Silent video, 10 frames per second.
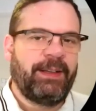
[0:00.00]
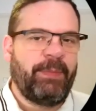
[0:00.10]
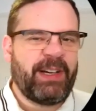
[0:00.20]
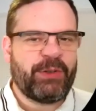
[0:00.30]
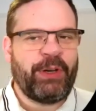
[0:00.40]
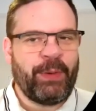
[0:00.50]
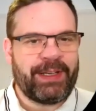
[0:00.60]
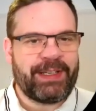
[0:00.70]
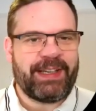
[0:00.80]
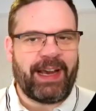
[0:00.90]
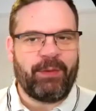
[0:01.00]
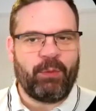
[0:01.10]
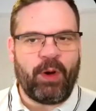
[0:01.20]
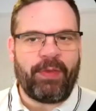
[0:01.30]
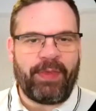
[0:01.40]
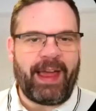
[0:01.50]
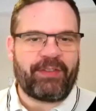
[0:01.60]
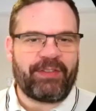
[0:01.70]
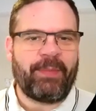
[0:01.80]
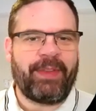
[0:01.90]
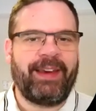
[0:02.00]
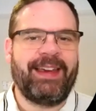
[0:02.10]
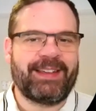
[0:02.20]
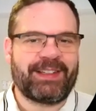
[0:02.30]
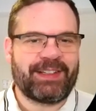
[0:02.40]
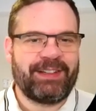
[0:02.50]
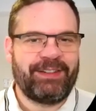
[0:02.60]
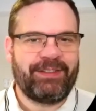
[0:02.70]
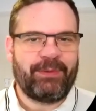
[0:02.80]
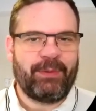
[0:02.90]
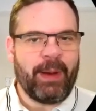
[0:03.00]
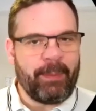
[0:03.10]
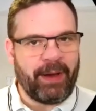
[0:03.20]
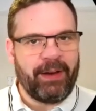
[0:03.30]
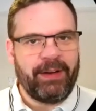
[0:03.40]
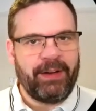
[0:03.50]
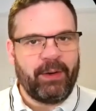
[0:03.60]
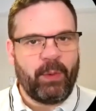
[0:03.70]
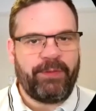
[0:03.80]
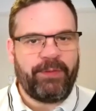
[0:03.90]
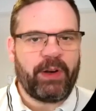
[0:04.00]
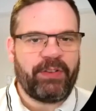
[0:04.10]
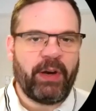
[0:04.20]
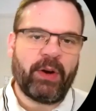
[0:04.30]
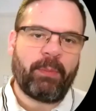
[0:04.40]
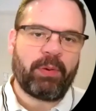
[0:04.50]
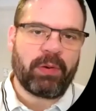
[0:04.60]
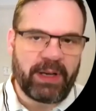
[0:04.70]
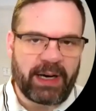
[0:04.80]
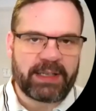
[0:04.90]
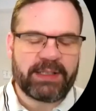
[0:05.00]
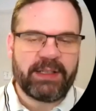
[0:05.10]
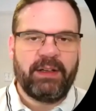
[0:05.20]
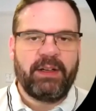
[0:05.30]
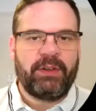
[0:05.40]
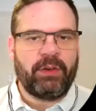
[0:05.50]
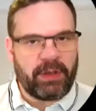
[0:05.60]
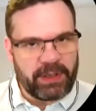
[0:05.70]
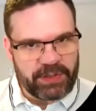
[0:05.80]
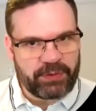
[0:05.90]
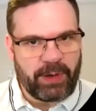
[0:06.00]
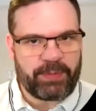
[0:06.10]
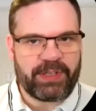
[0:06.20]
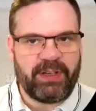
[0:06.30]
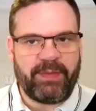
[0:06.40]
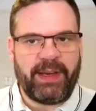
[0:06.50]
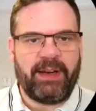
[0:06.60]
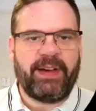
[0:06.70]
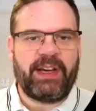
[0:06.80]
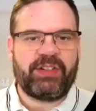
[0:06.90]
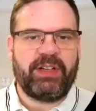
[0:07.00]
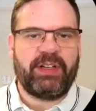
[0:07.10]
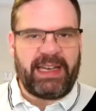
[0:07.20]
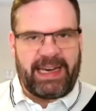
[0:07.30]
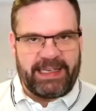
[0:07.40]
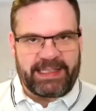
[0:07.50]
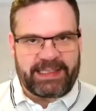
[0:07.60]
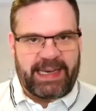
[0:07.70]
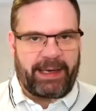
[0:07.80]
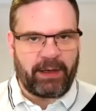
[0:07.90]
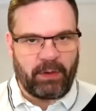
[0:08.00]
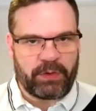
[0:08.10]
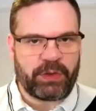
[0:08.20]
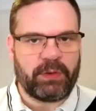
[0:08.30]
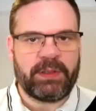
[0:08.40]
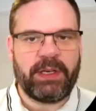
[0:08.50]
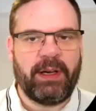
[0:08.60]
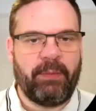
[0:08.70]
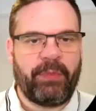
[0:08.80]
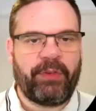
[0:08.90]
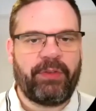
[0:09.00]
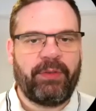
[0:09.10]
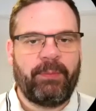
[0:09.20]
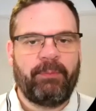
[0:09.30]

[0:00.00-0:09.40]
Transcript: Make sure you understand what that something is. Remember, we're focusing on a product, not a description of the innovation in its technological terms.